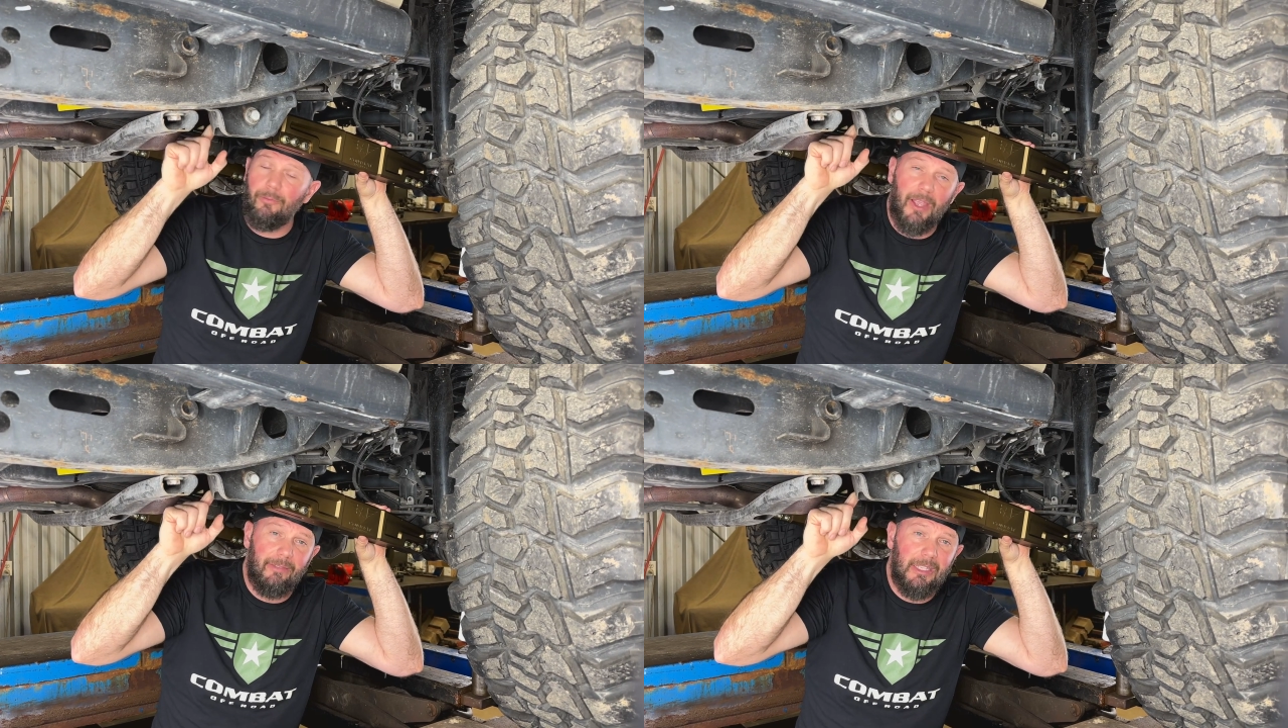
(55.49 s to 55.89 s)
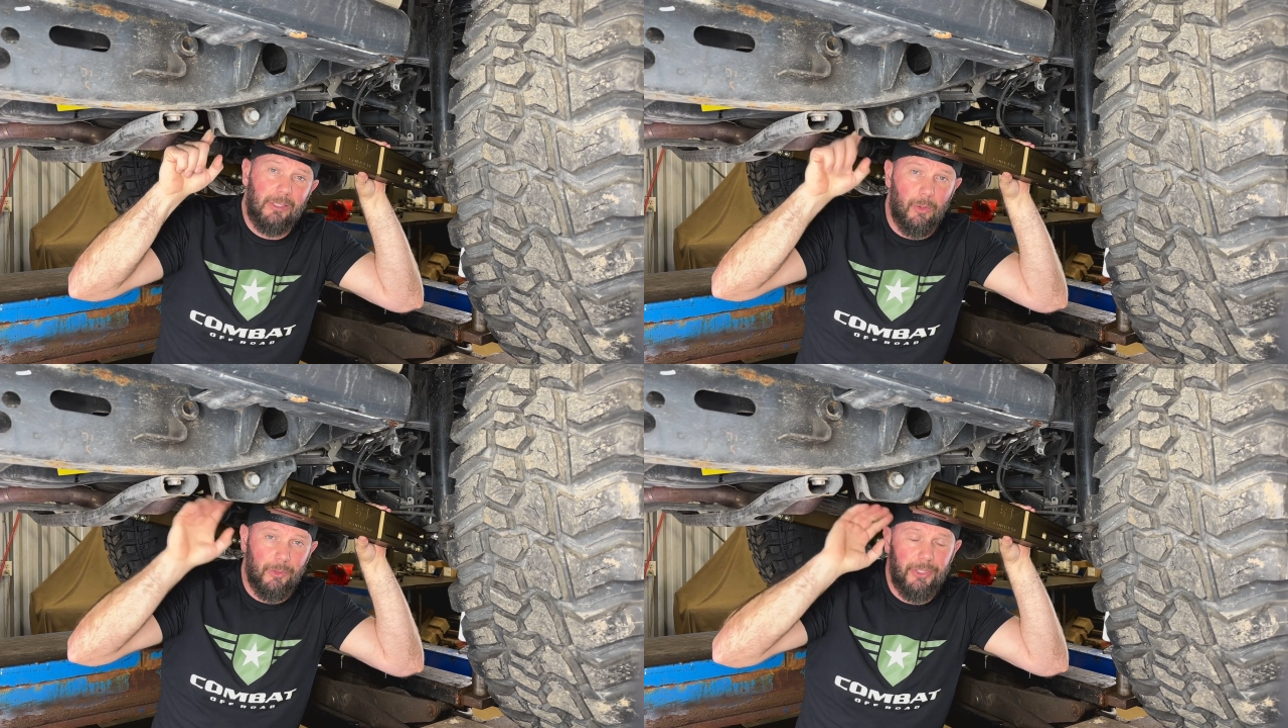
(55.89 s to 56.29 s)
5/8
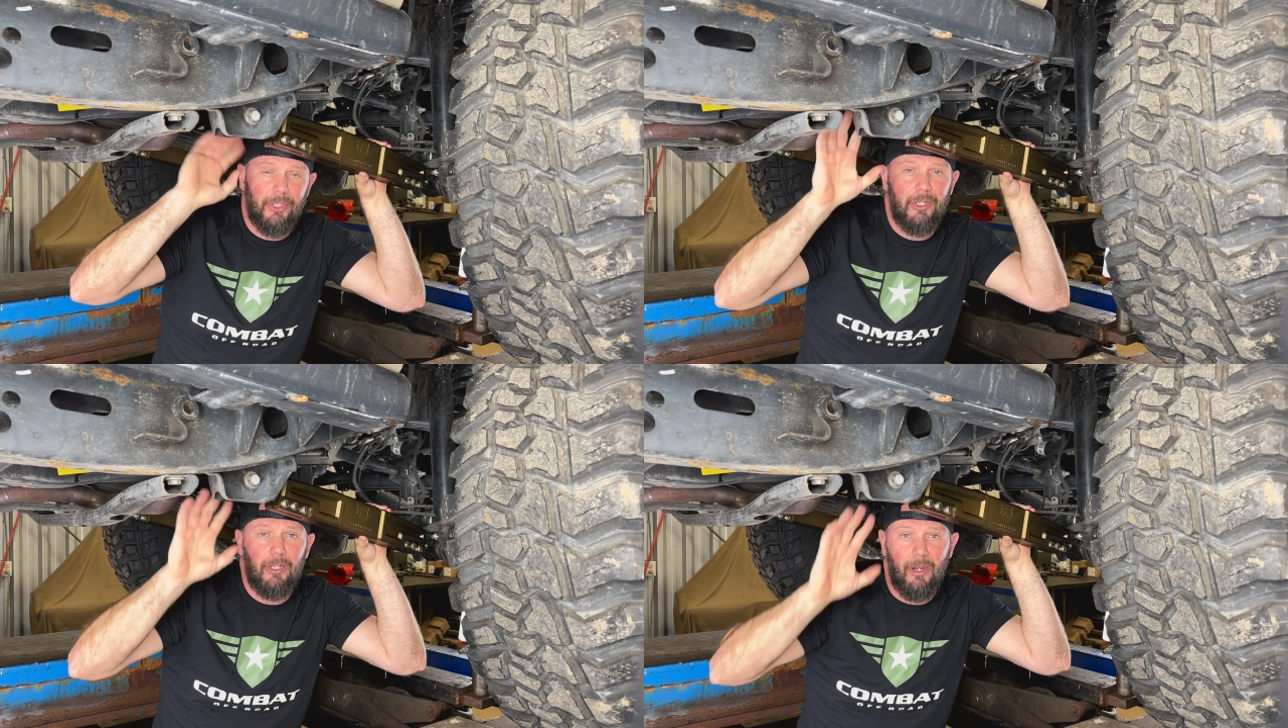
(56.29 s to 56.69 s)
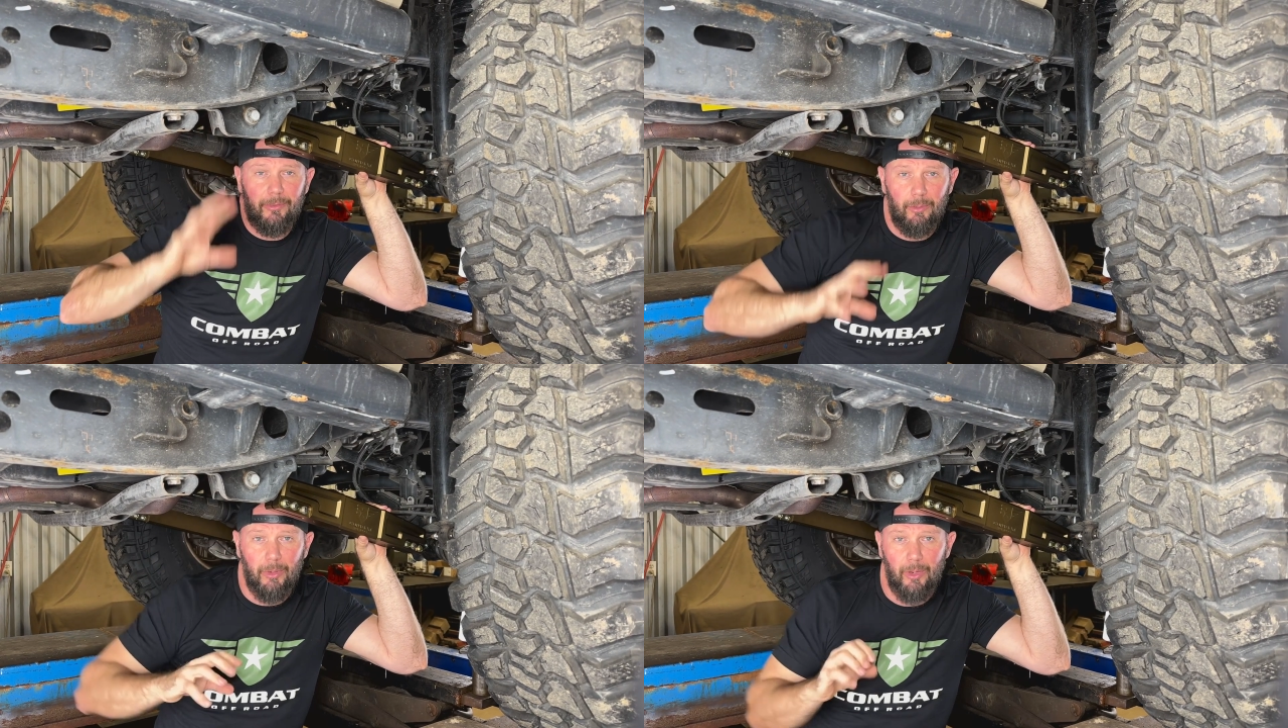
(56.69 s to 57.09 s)
hole. So you don't have
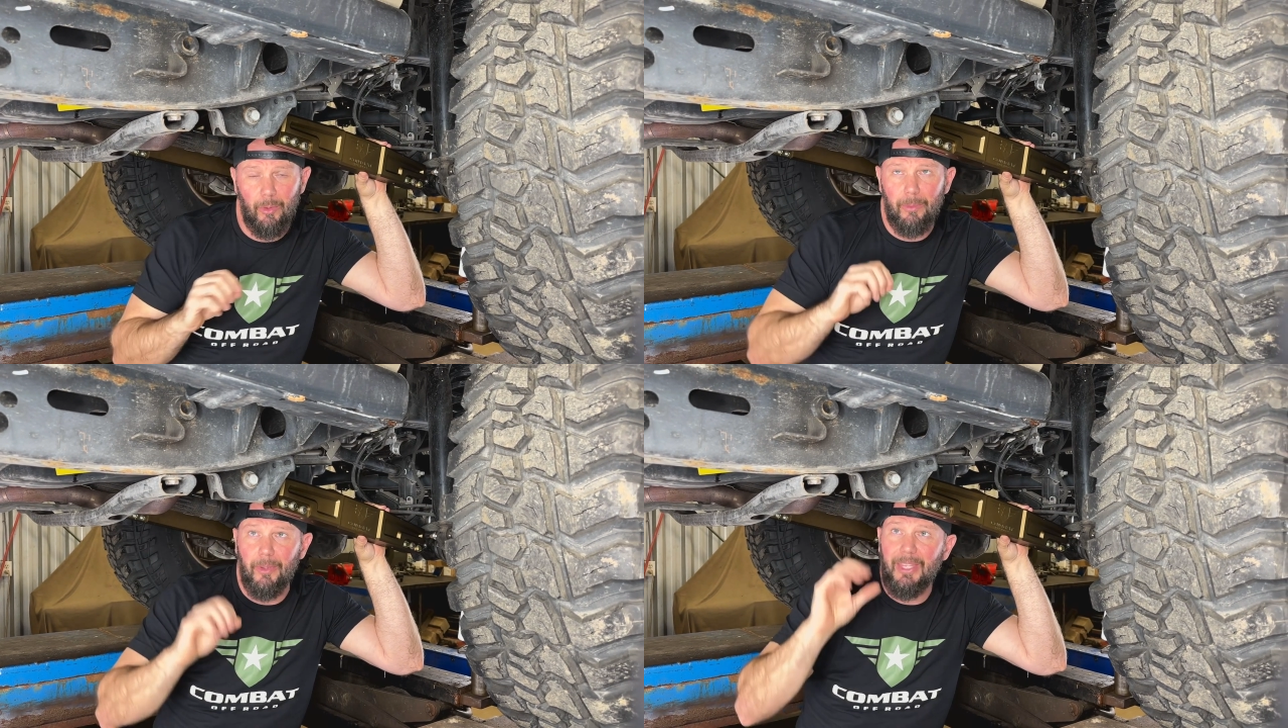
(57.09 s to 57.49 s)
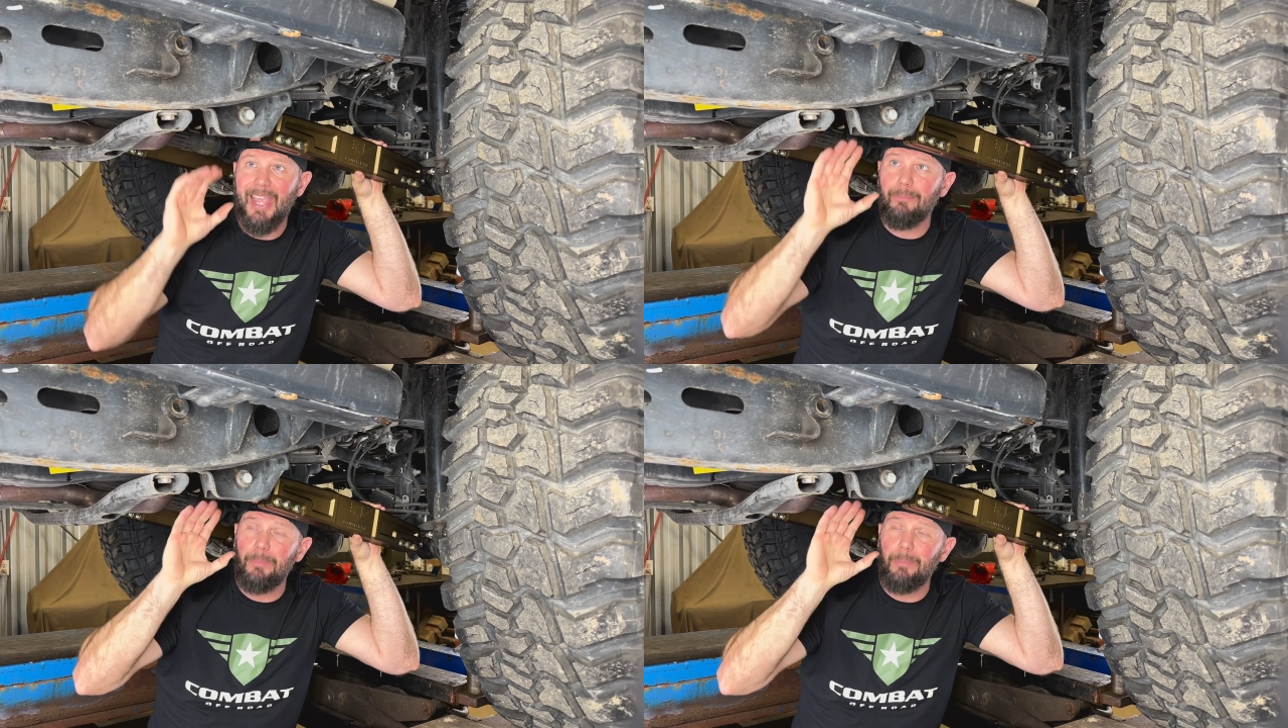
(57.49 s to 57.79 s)
to really worry about that.